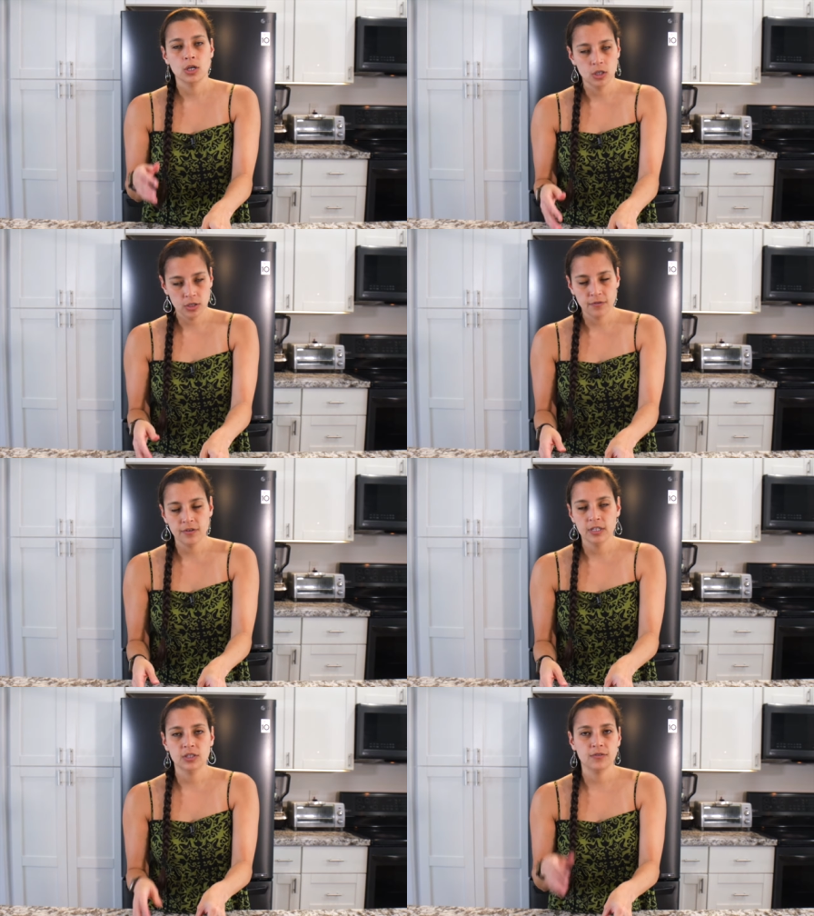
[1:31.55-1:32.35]
good
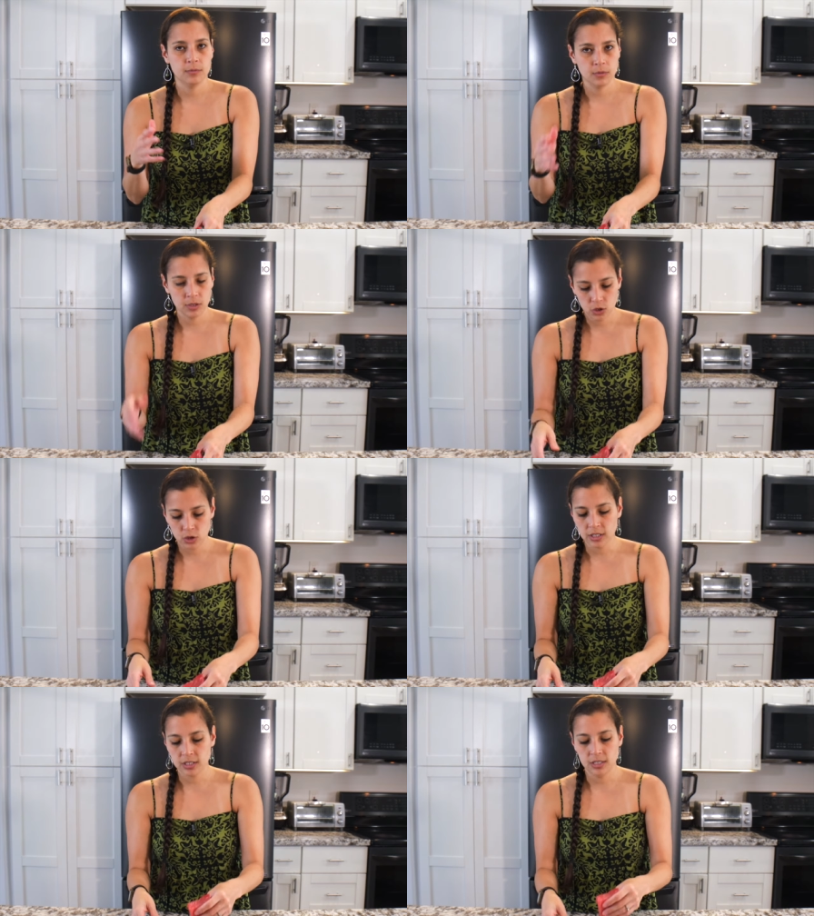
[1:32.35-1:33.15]
fish from a
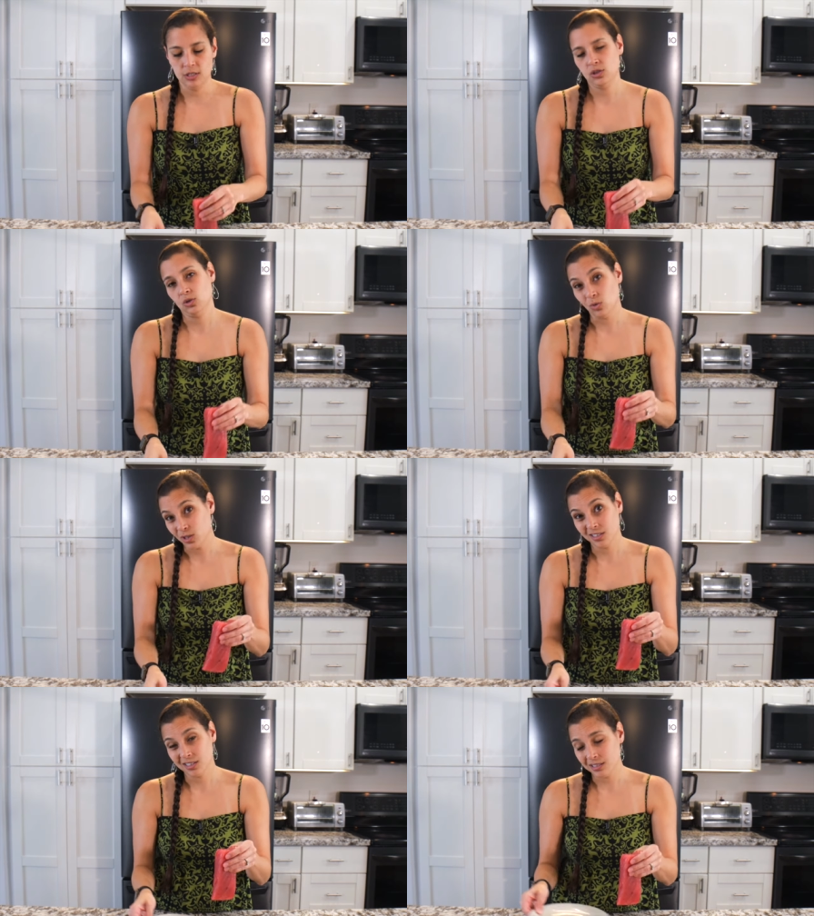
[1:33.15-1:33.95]
trusted
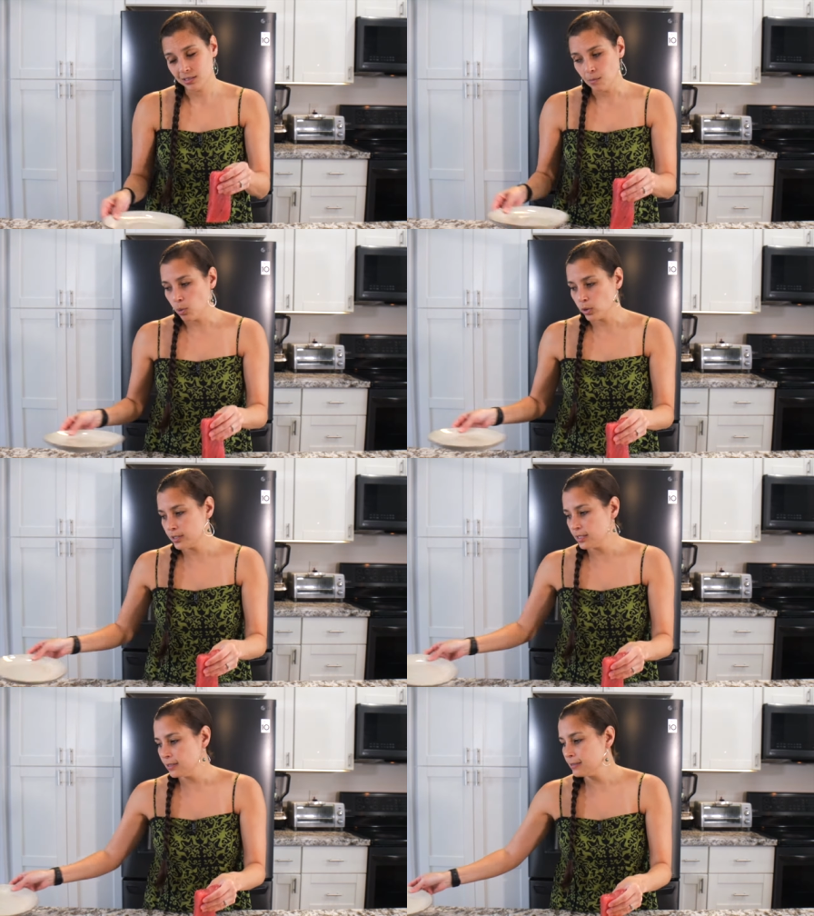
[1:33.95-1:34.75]
source, that's
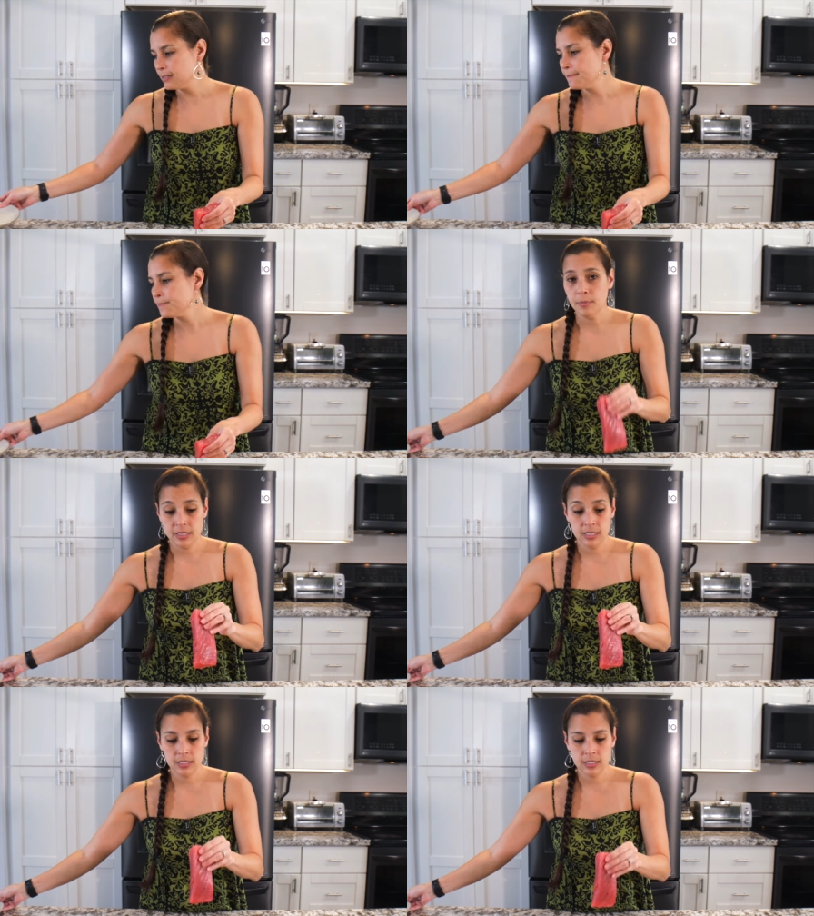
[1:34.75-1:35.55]
important.
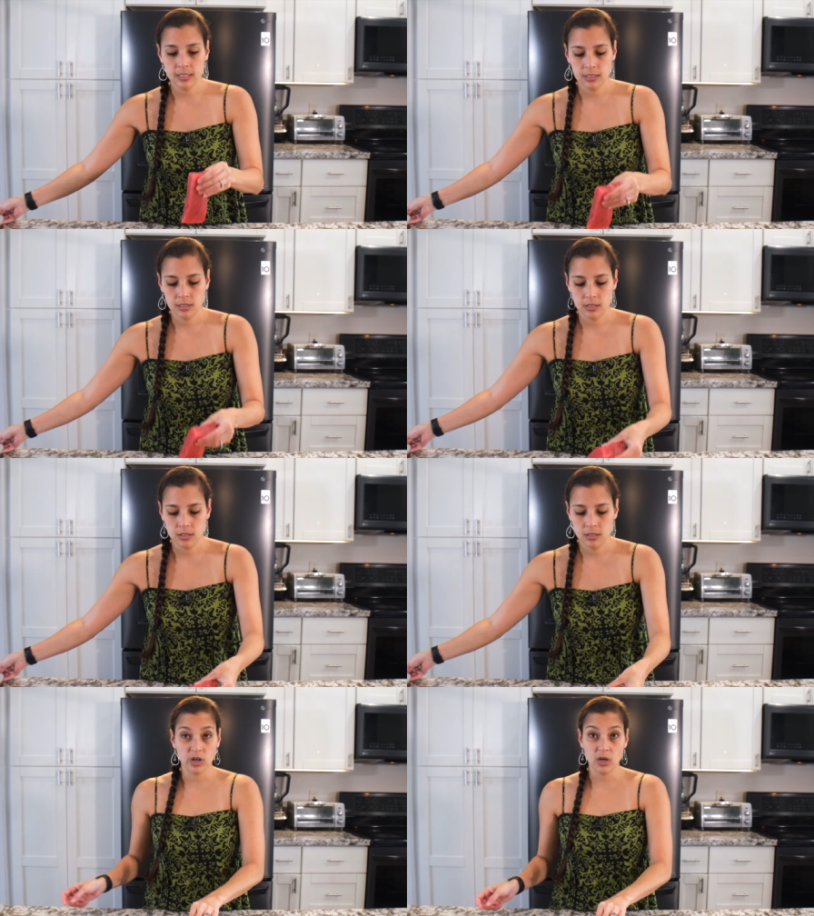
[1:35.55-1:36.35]
But this is
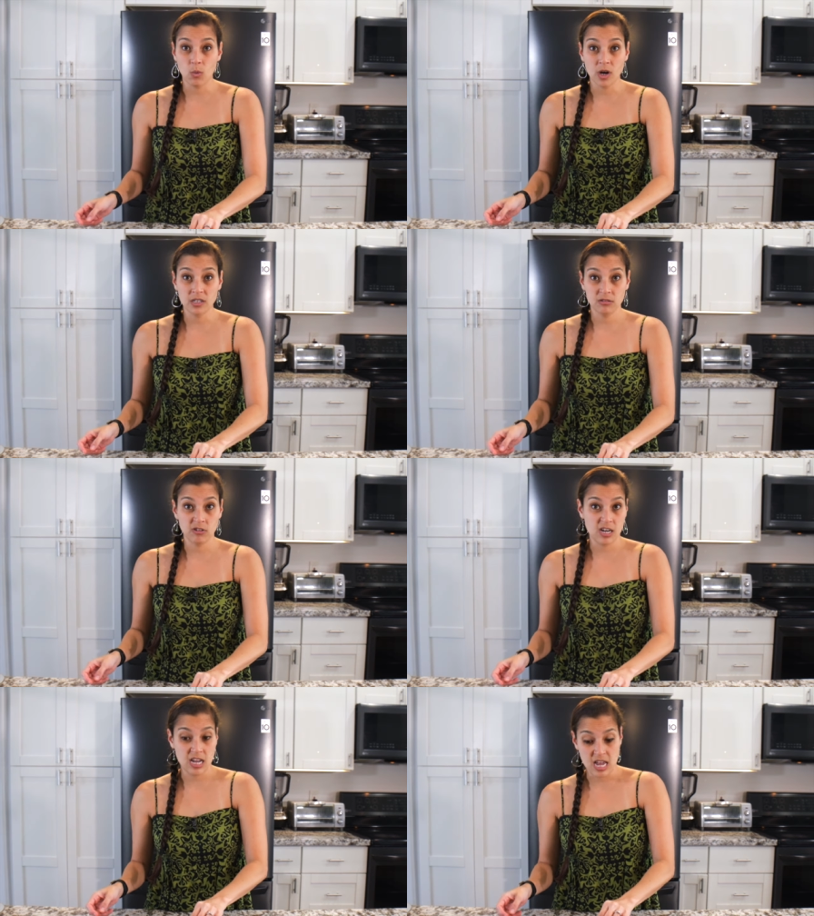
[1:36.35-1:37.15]
grade one,
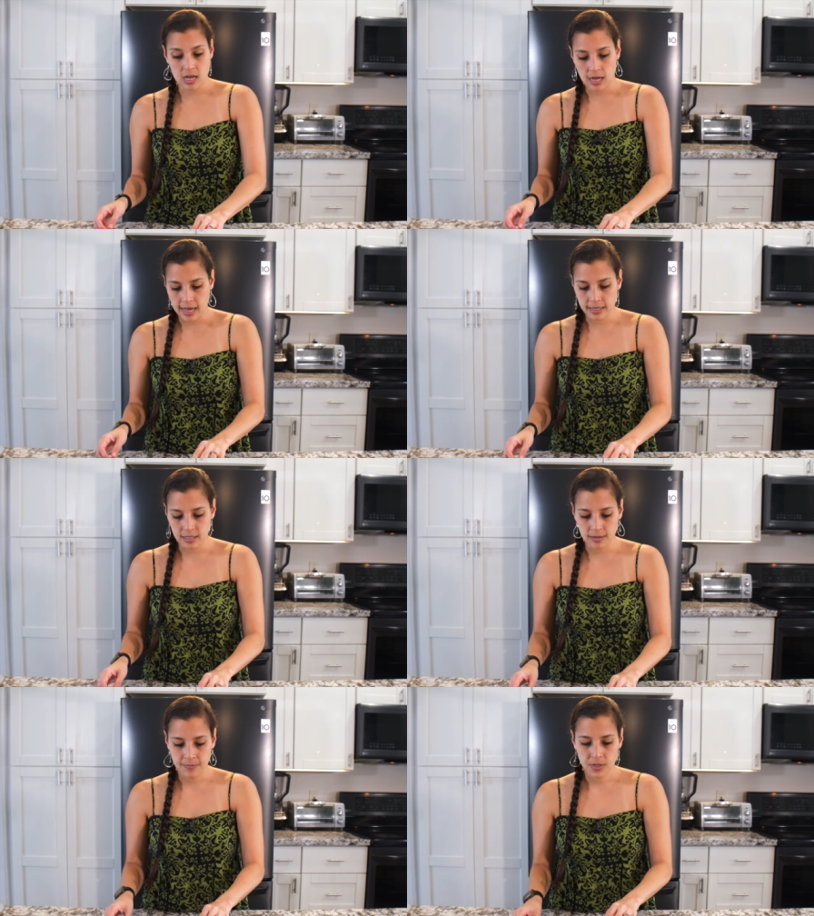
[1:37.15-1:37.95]
grade A, ahi.